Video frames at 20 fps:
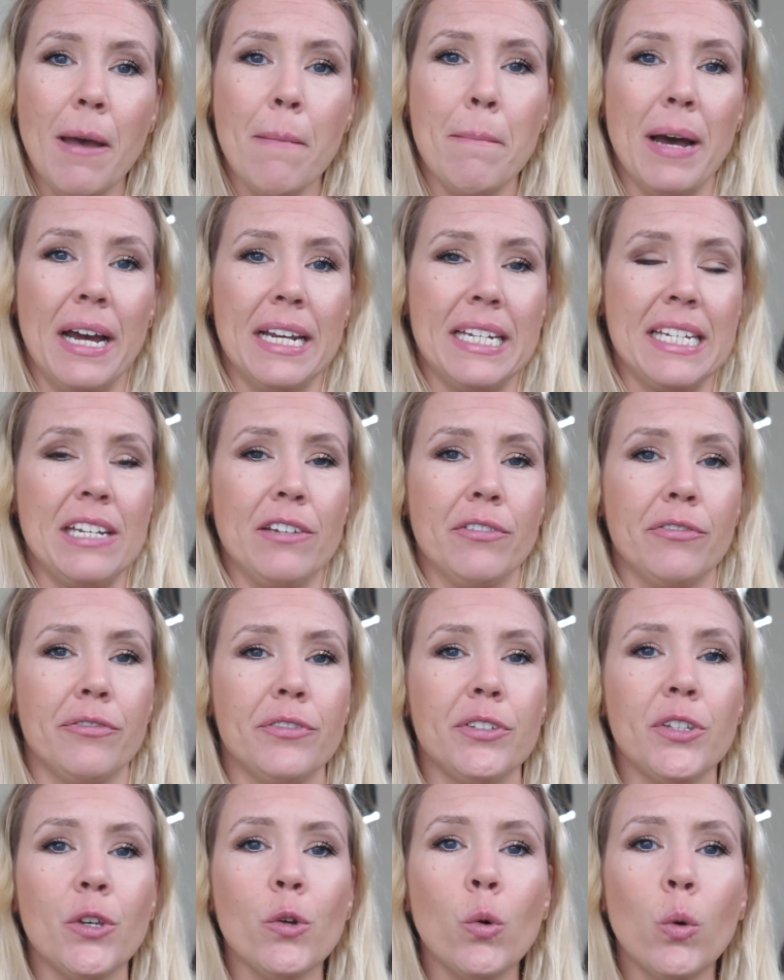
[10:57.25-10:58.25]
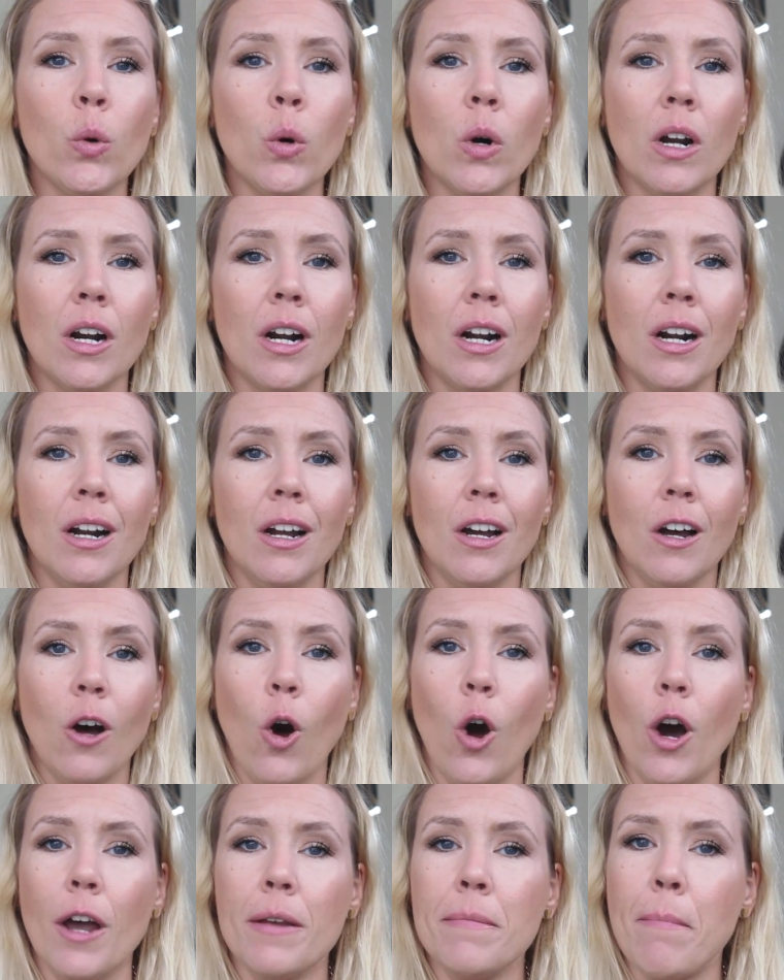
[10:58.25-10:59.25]
But if you're
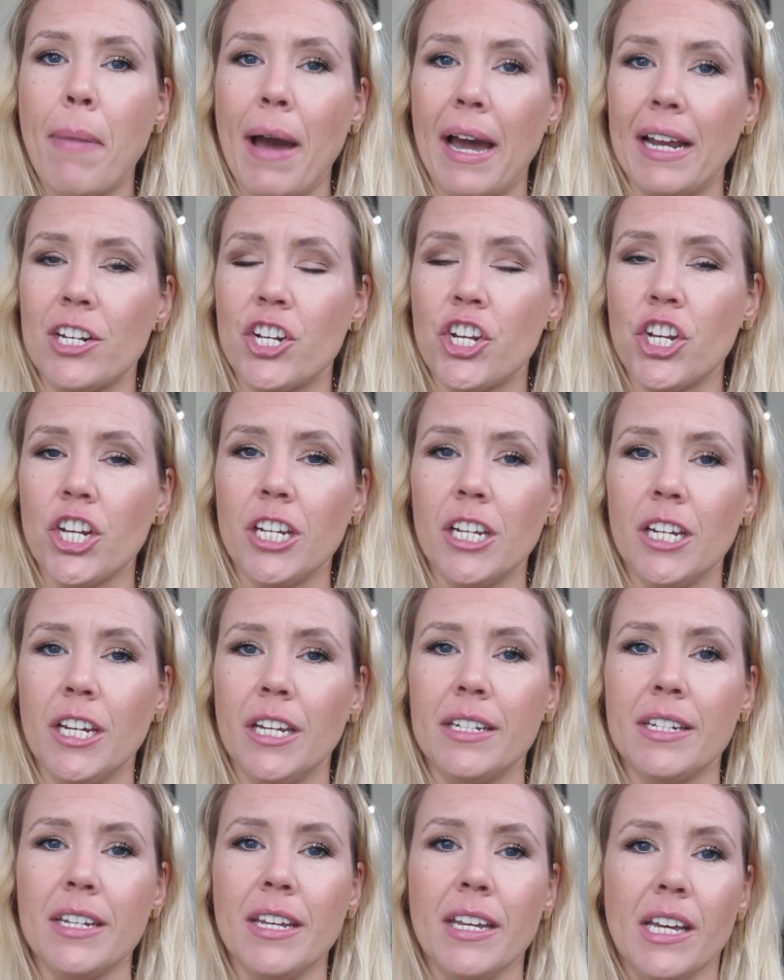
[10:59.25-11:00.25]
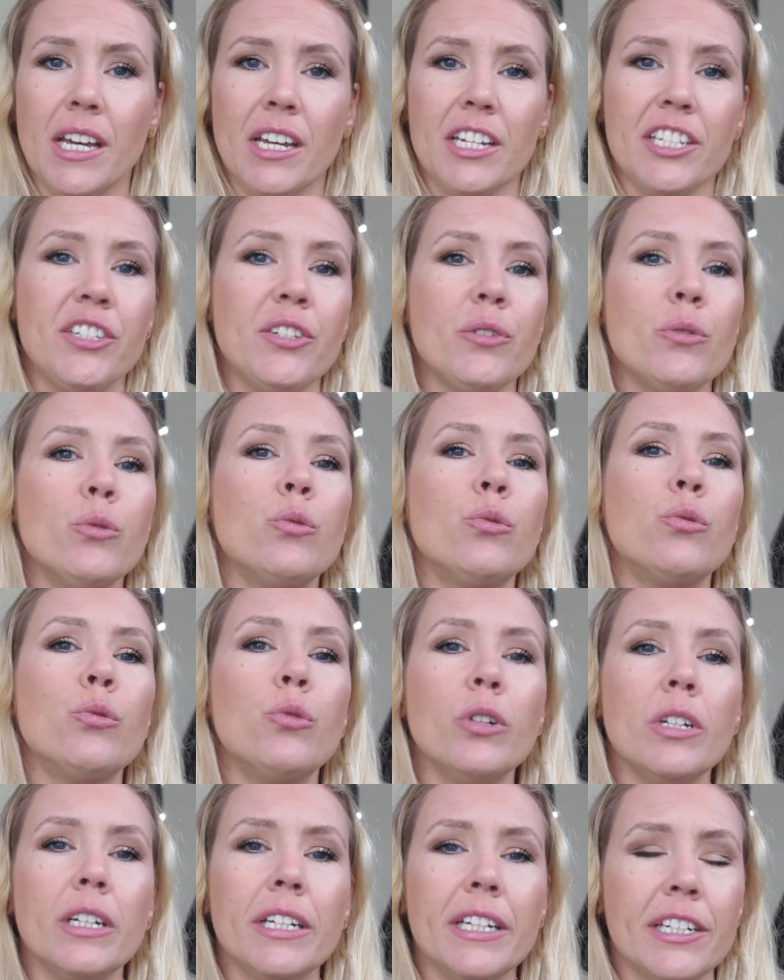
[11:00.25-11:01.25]
on budget, you
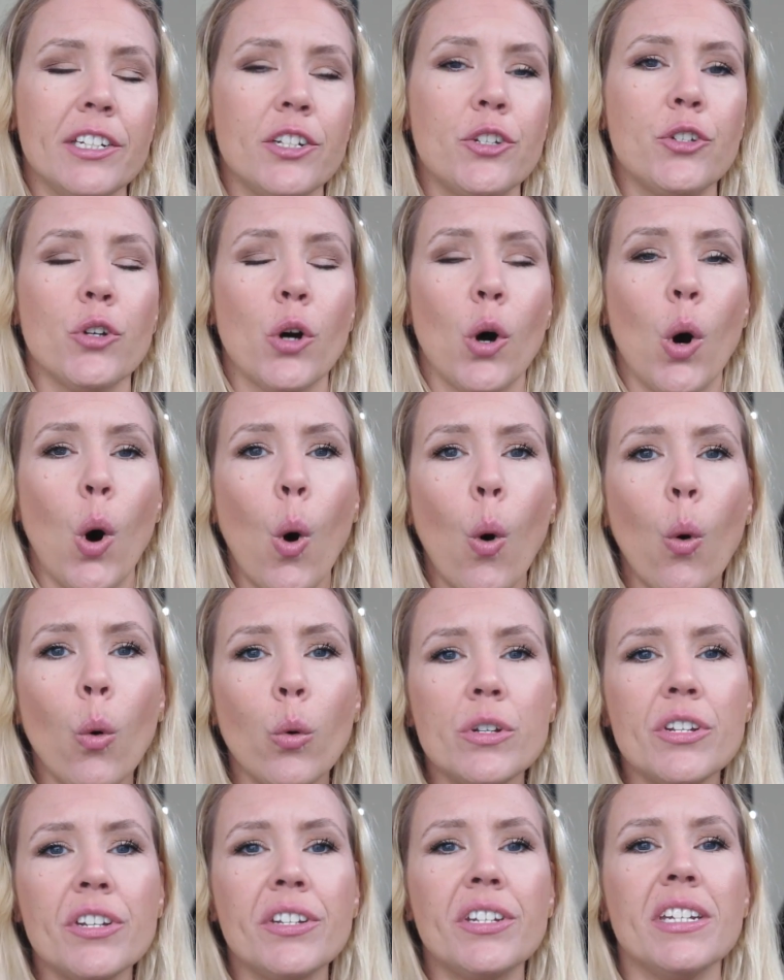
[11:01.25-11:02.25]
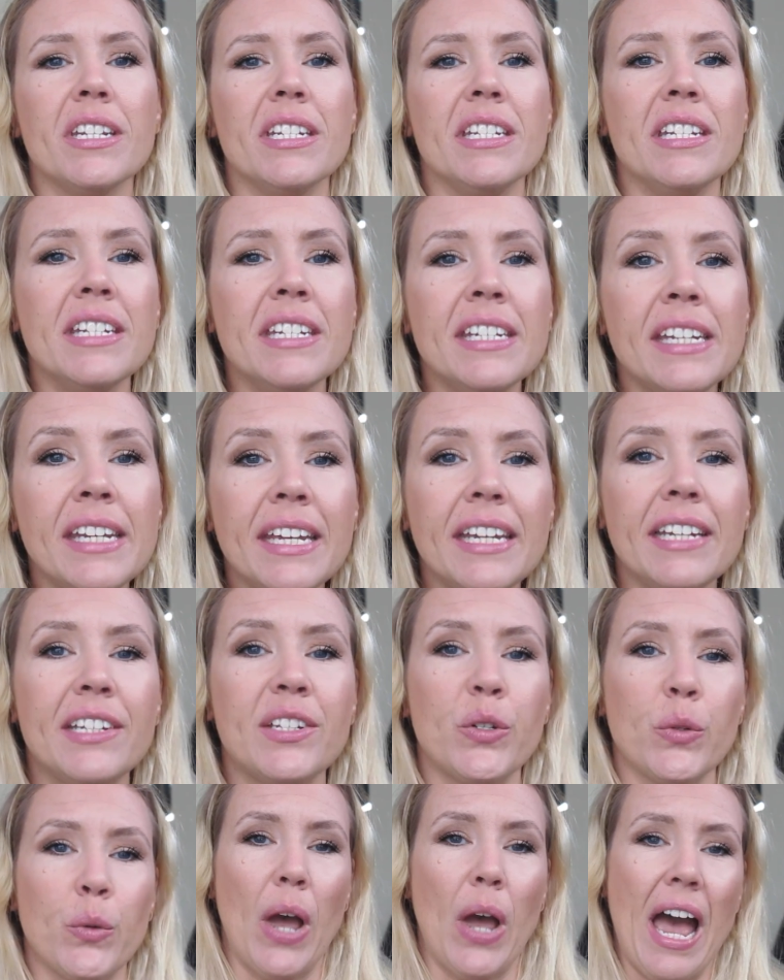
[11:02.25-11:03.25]
really don't
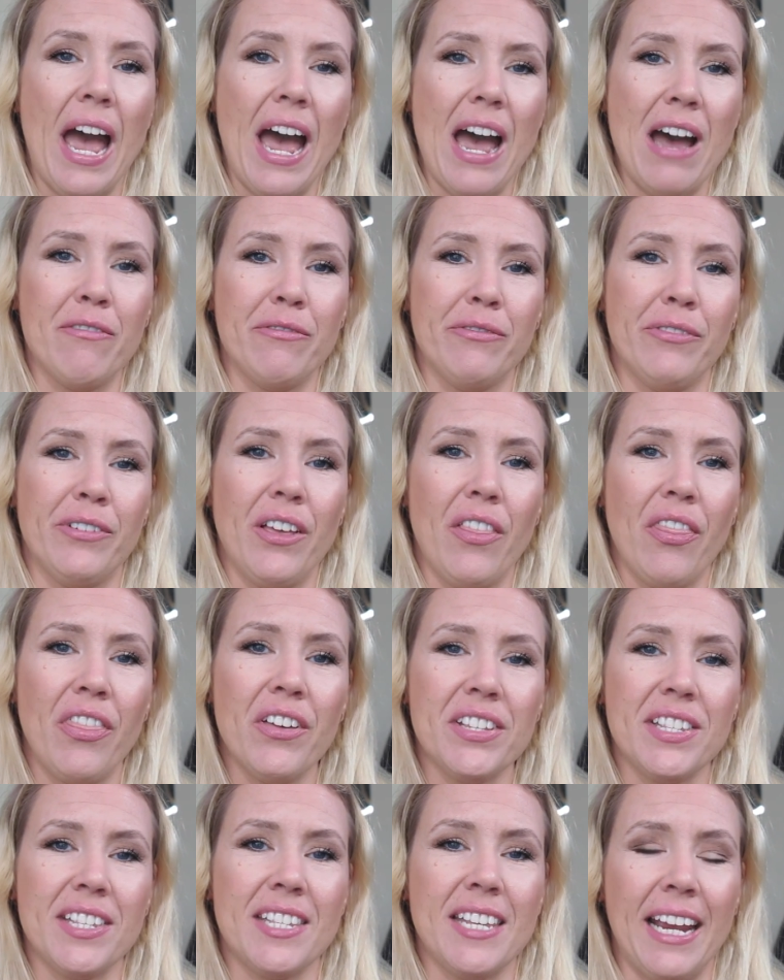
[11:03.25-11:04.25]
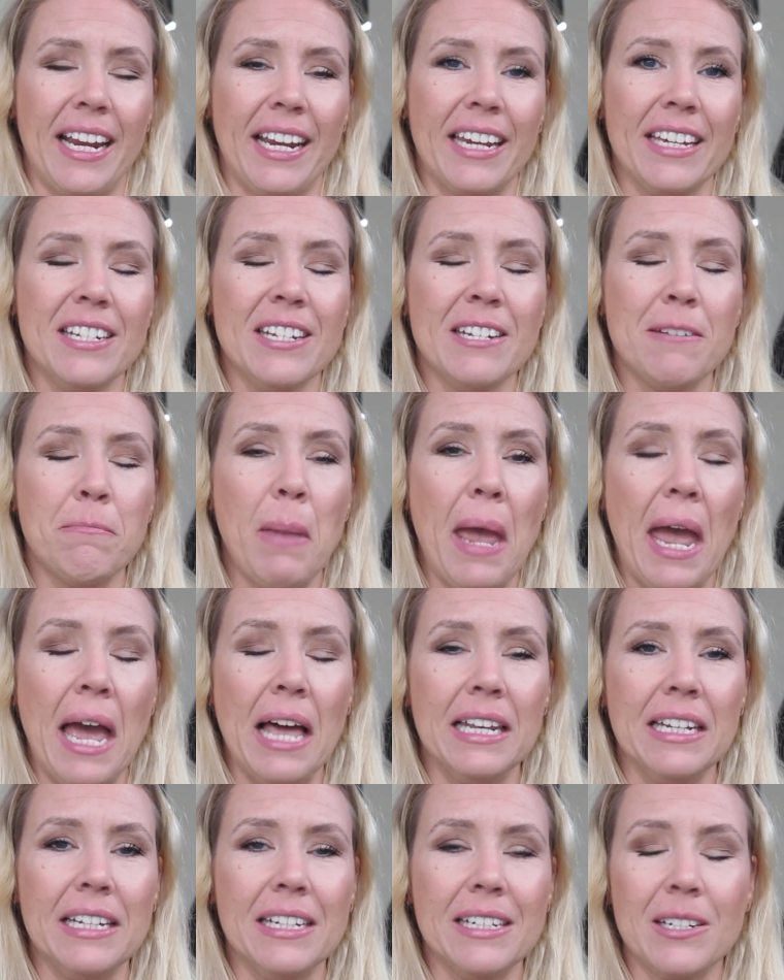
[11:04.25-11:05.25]
need have the second
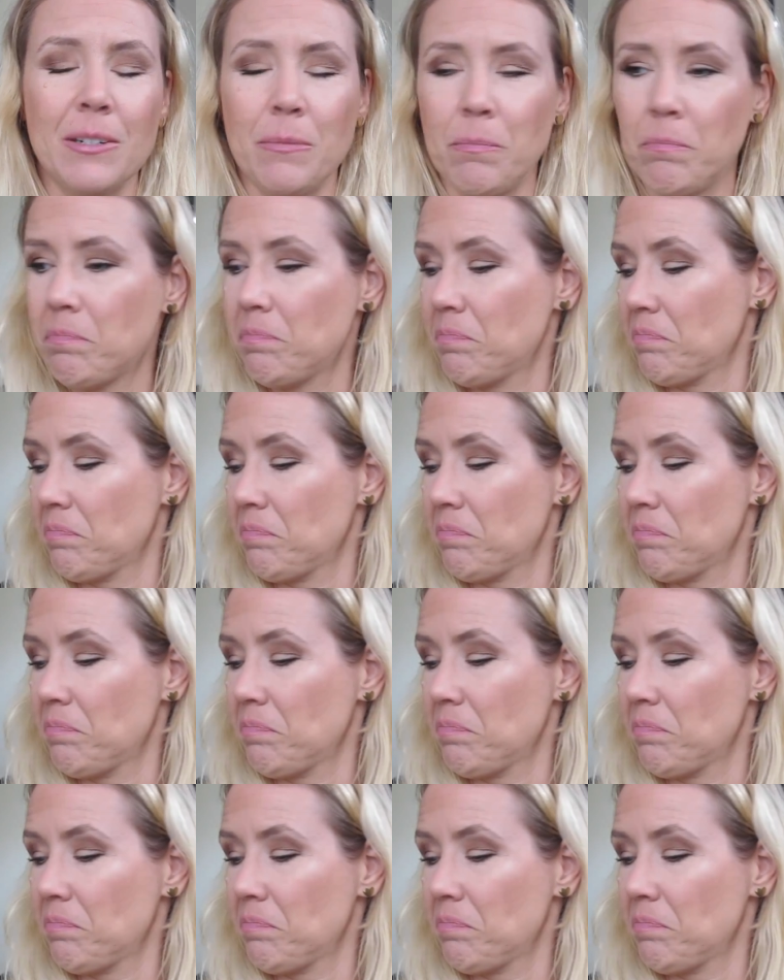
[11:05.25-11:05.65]
palette.